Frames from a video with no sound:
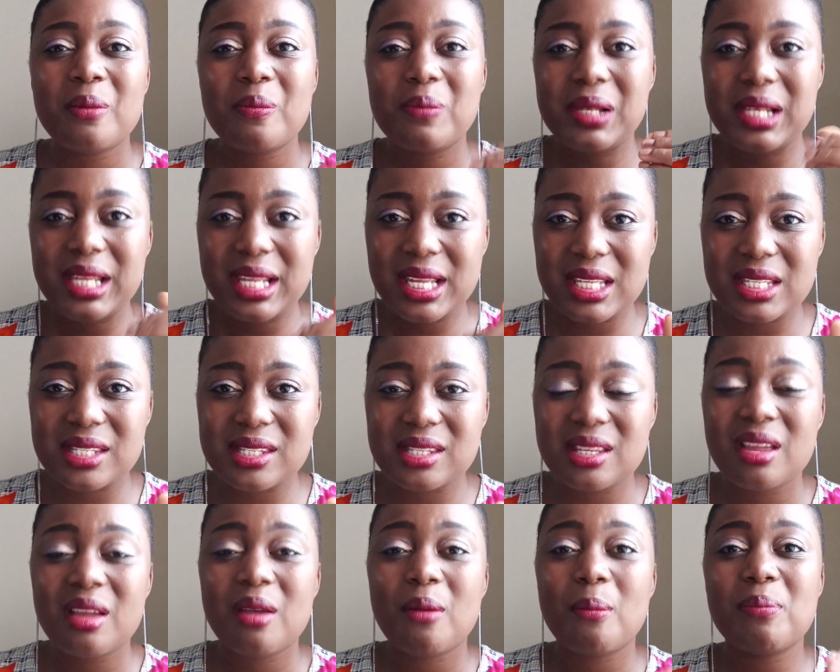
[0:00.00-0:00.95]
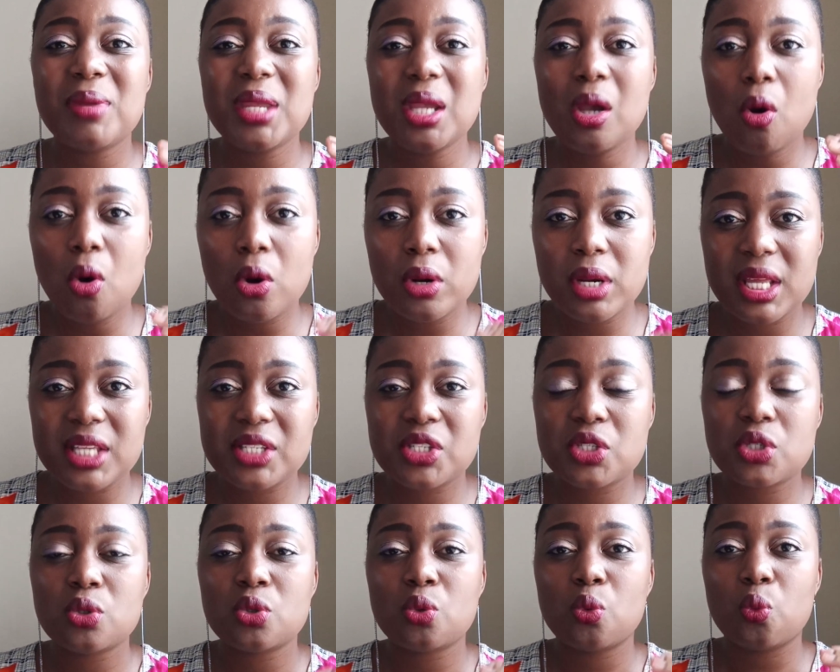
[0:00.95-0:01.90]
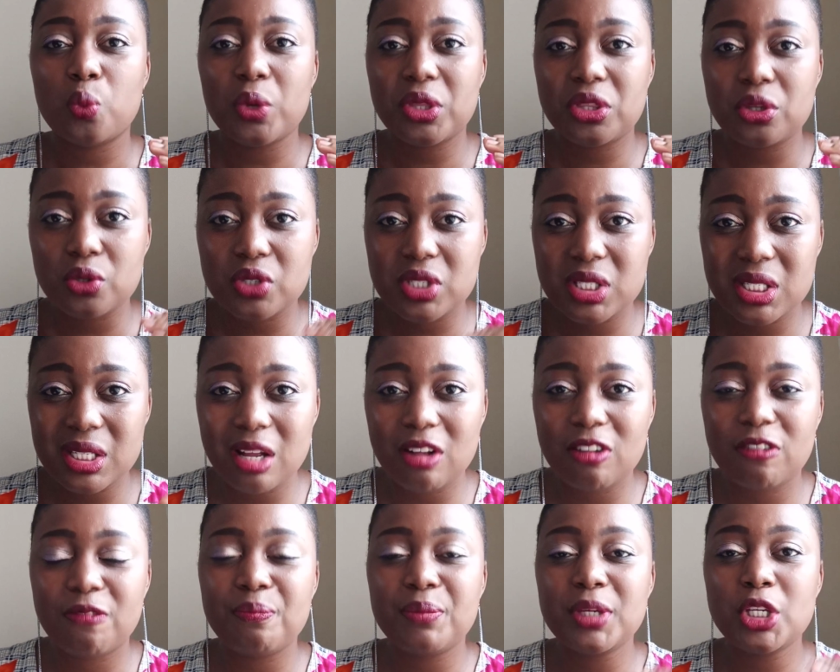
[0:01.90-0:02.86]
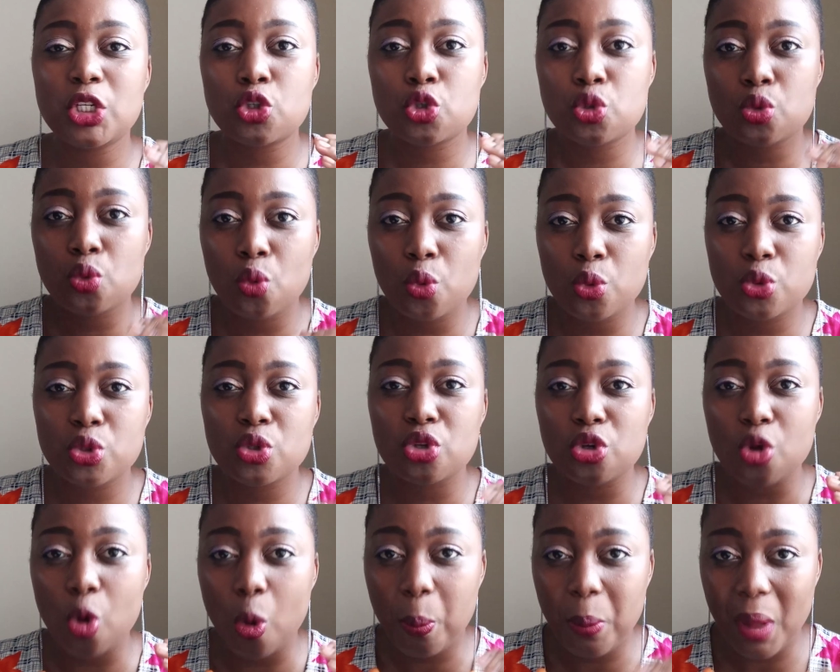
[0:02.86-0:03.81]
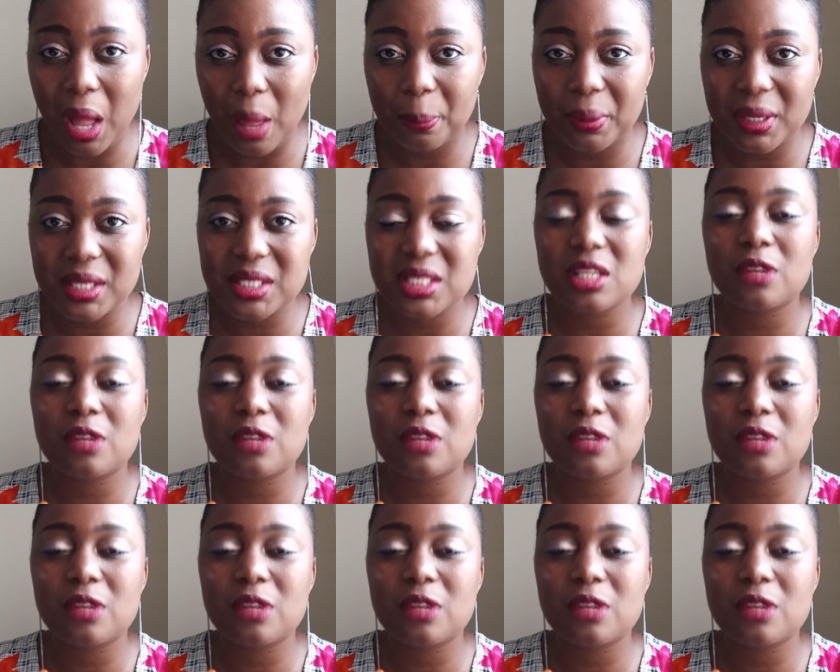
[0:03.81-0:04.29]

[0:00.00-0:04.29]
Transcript: Please be honest with yourself. Be true to your purpose.